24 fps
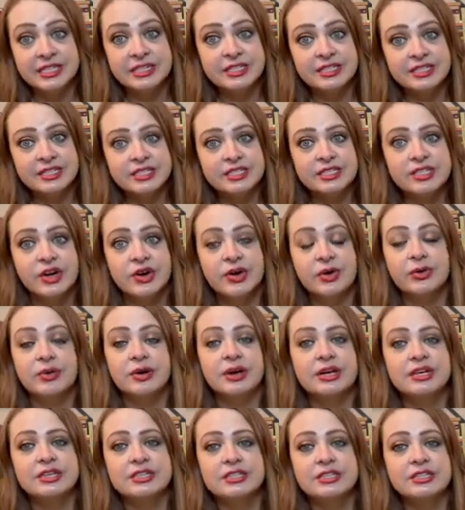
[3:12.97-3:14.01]
So,
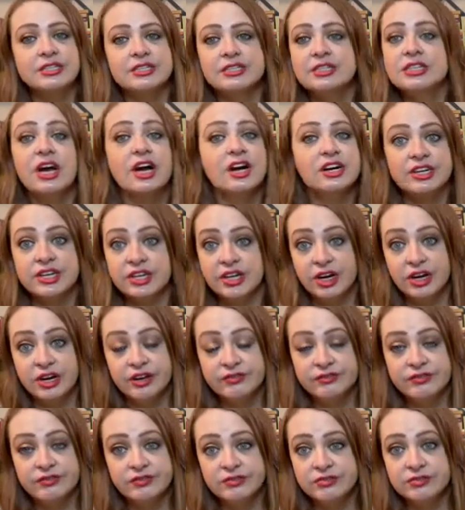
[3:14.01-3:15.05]
knock it off.